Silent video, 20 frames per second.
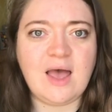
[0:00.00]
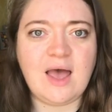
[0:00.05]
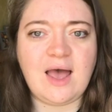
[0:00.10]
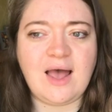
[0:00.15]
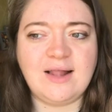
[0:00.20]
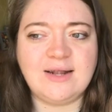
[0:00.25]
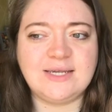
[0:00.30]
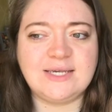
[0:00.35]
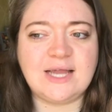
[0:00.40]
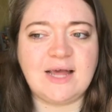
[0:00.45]

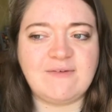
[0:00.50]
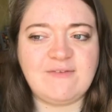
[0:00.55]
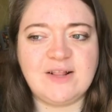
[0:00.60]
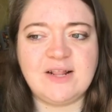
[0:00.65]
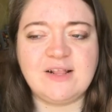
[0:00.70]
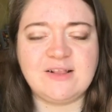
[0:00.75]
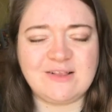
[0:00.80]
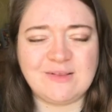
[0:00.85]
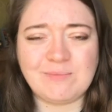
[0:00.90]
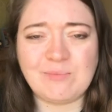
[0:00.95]
And I think
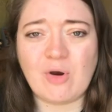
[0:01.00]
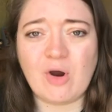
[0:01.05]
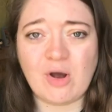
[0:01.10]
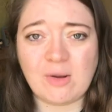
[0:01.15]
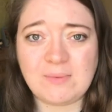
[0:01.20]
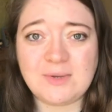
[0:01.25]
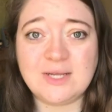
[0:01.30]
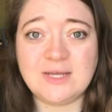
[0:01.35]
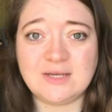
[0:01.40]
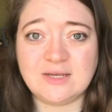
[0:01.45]
this is
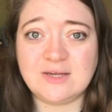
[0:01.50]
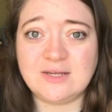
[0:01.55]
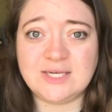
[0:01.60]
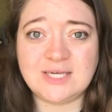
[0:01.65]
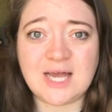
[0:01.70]
probably a good